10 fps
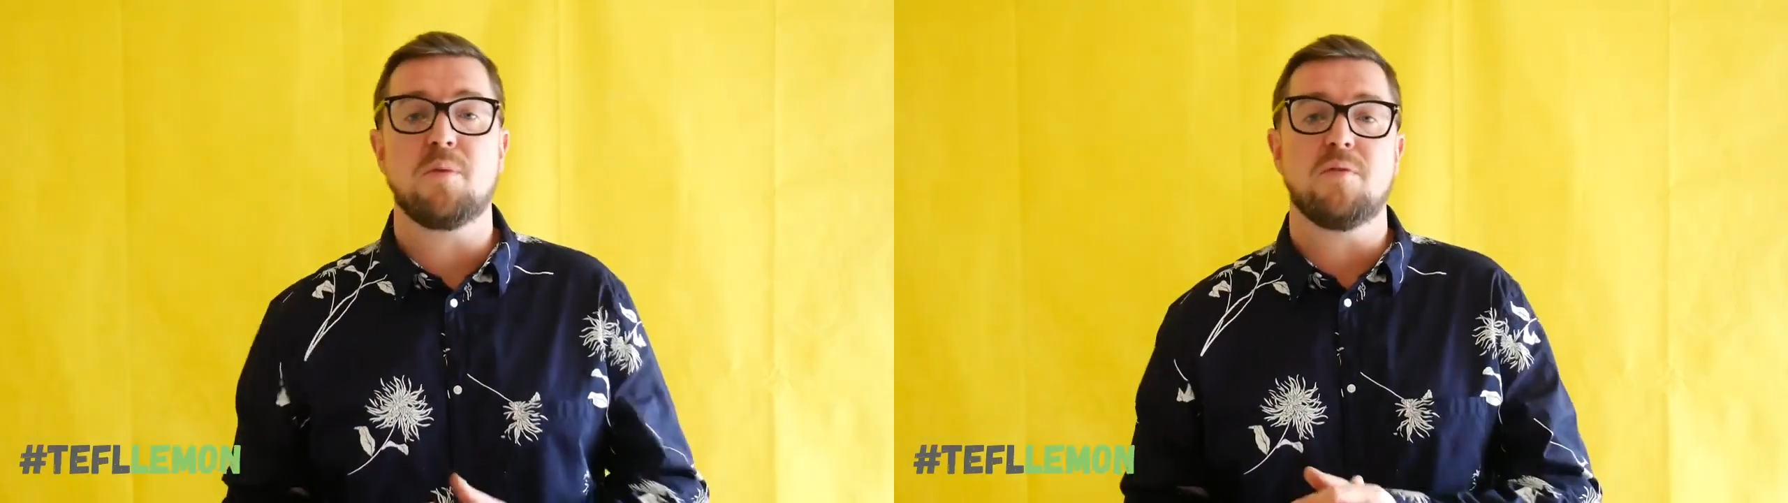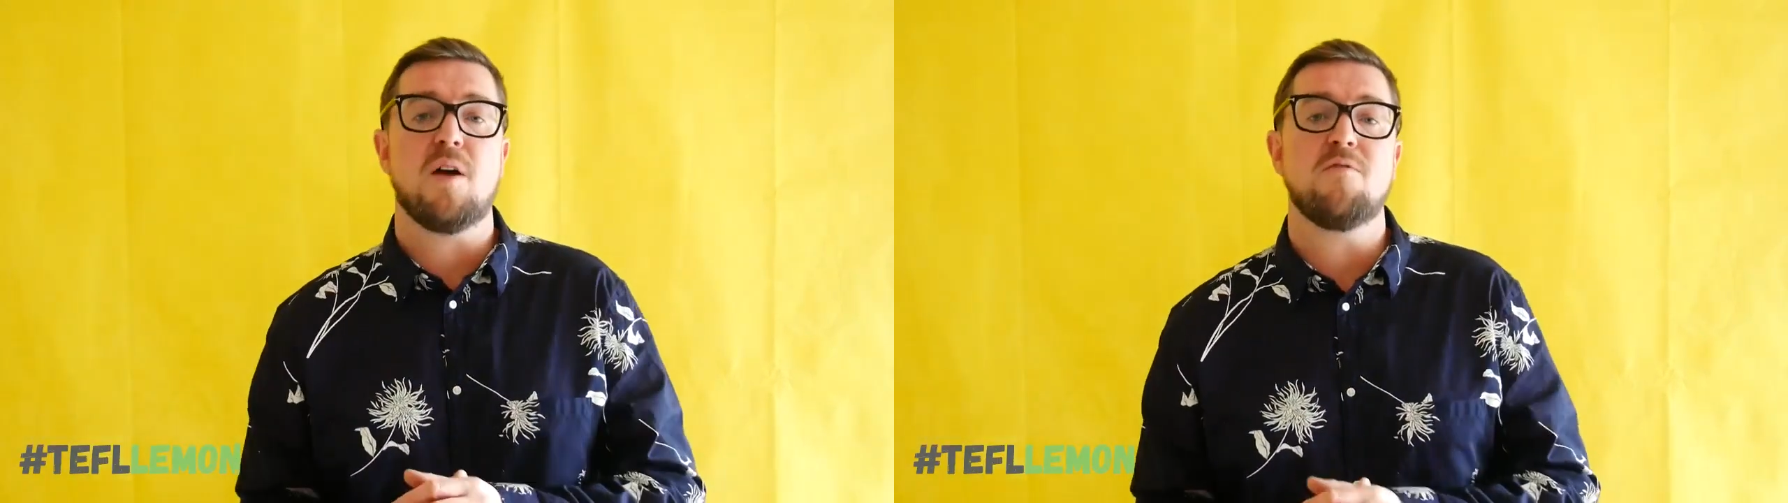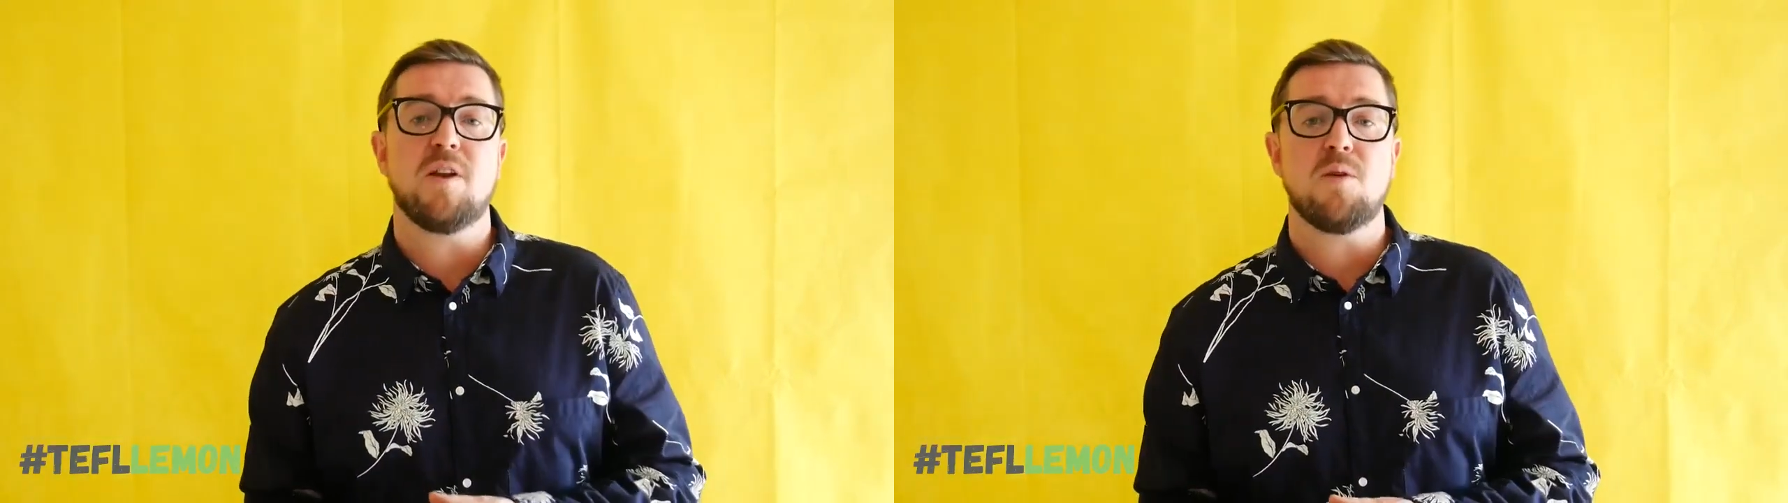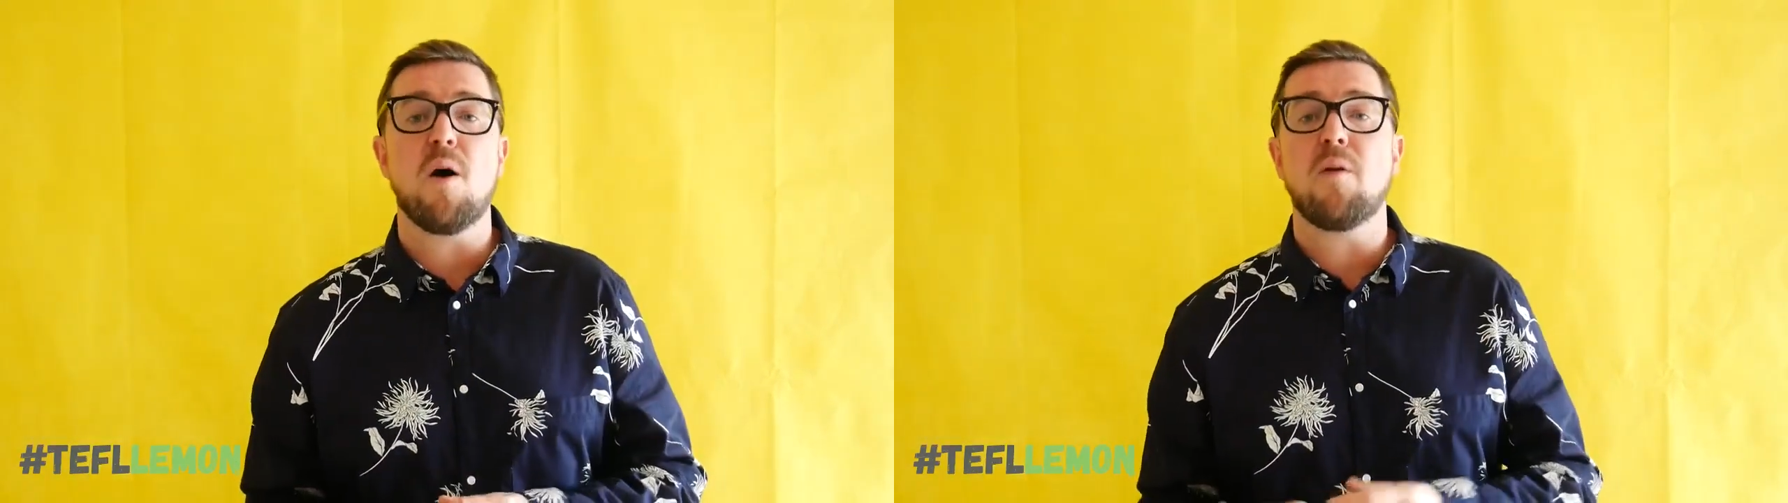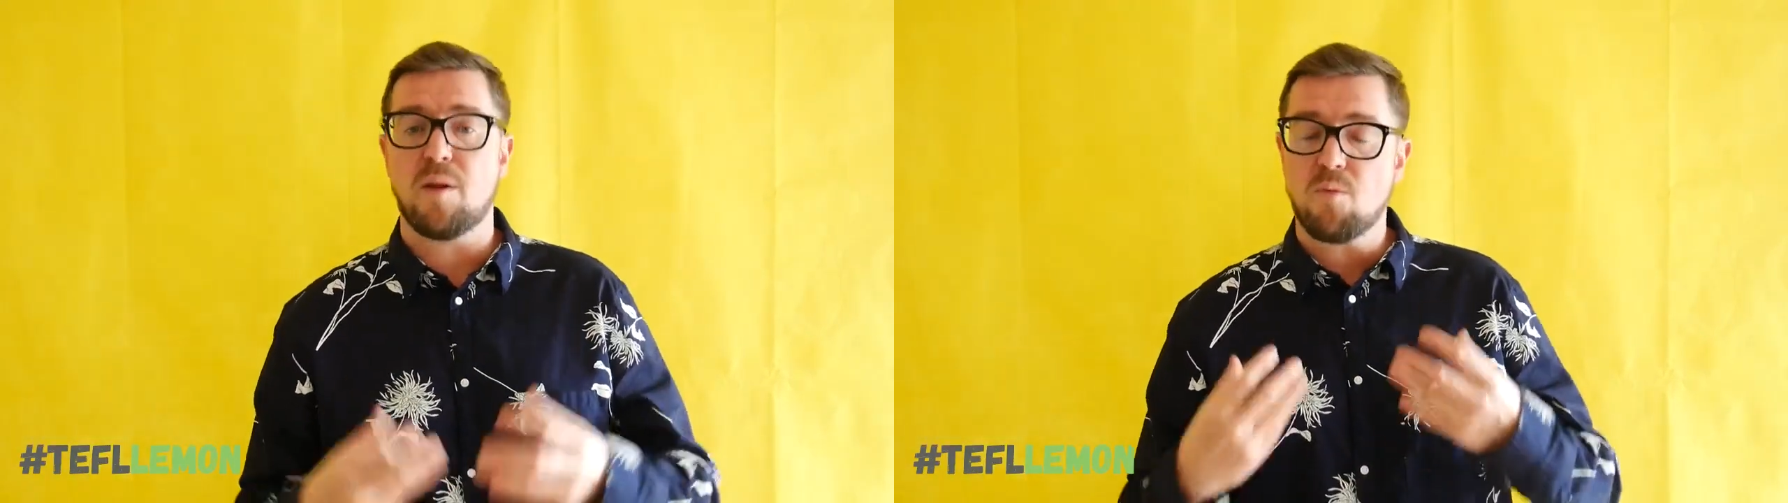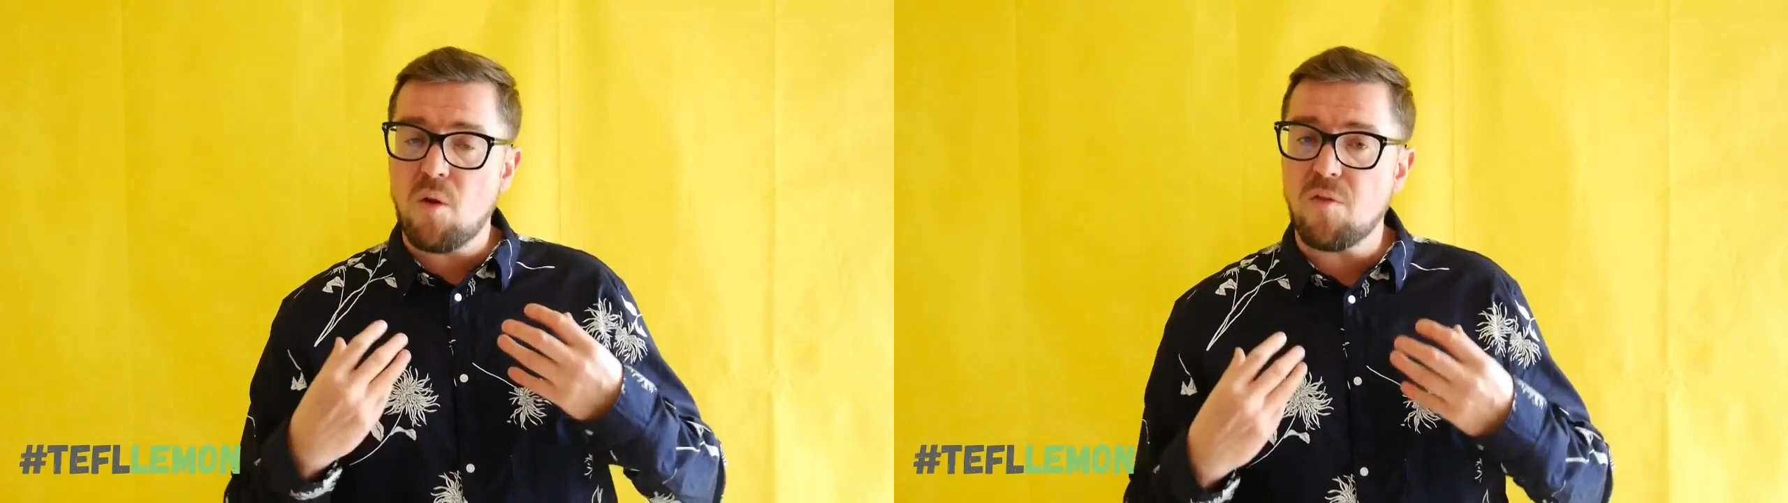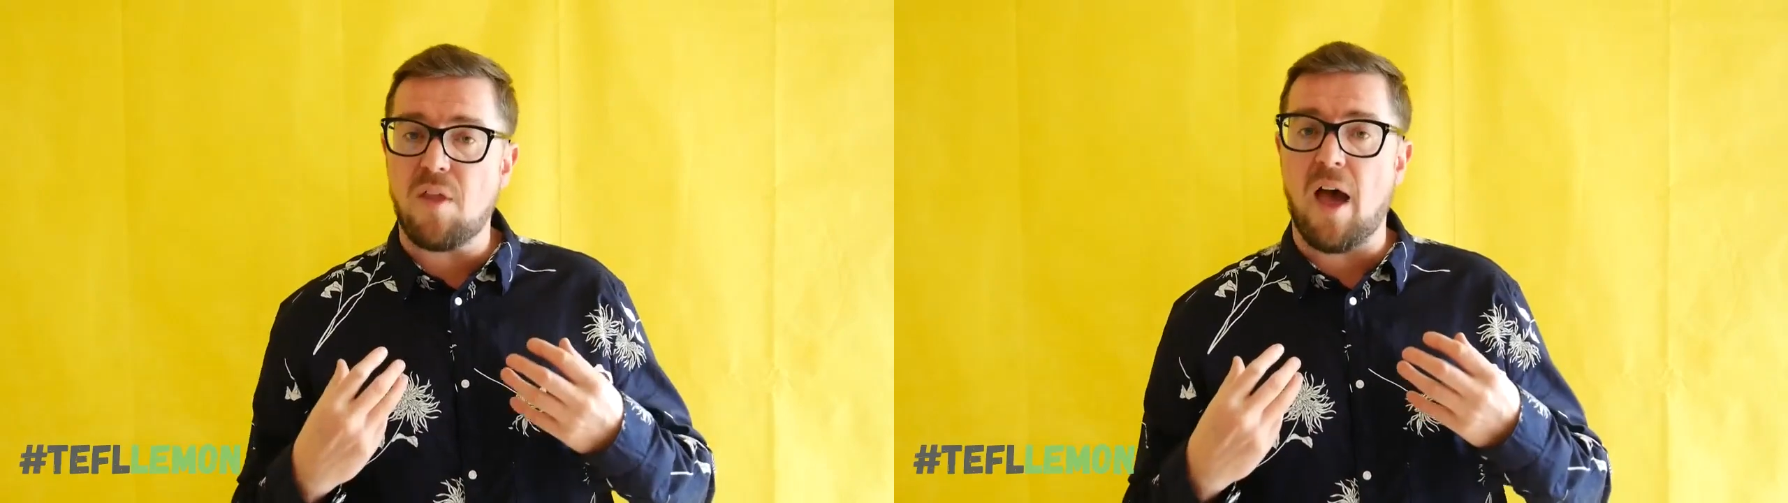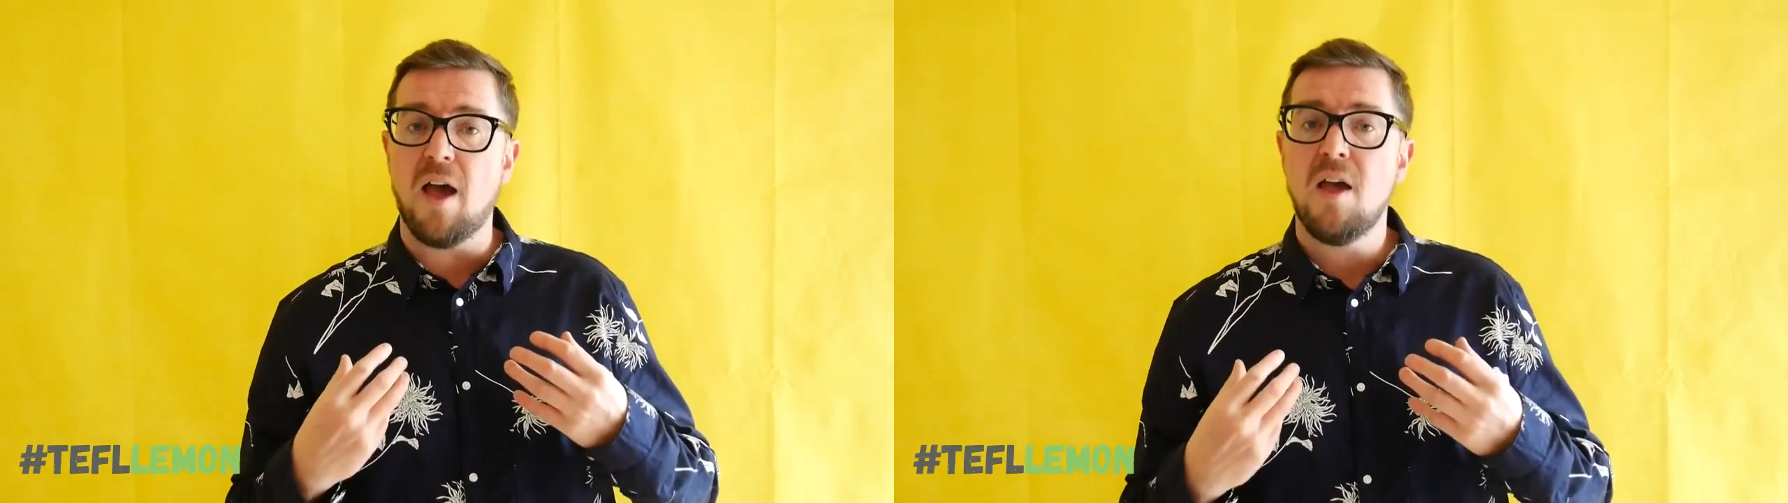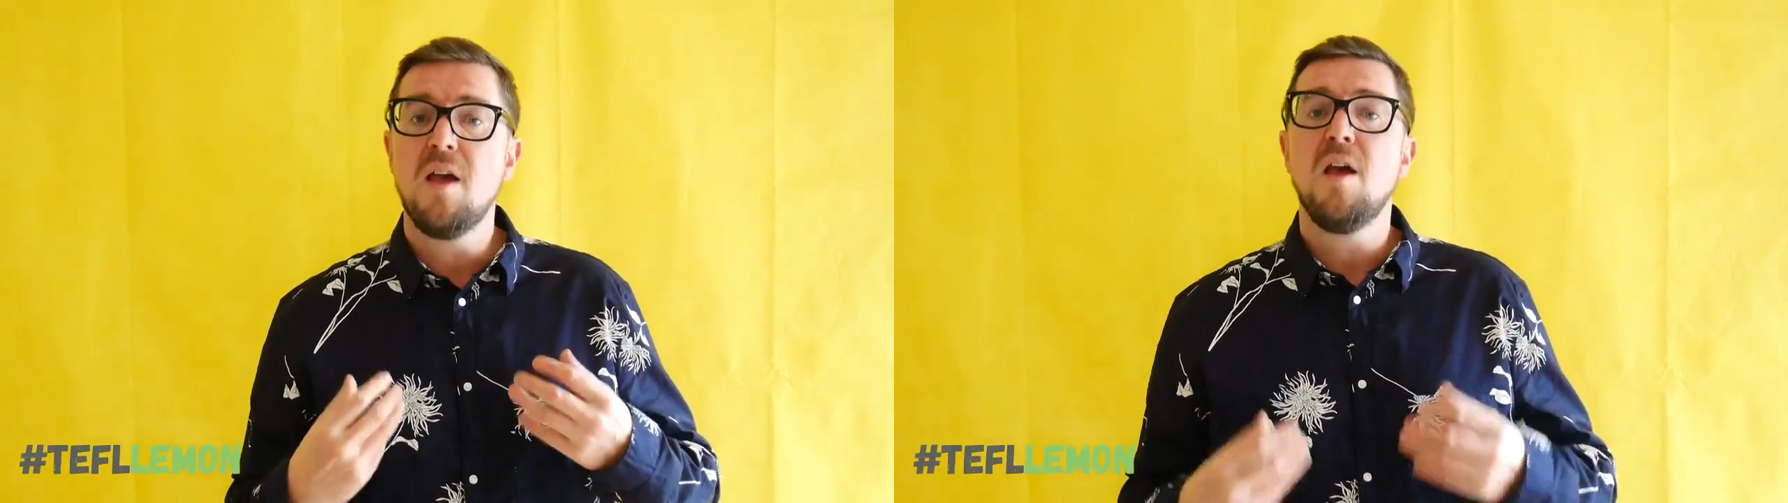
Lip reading: you've done really well, and they want that.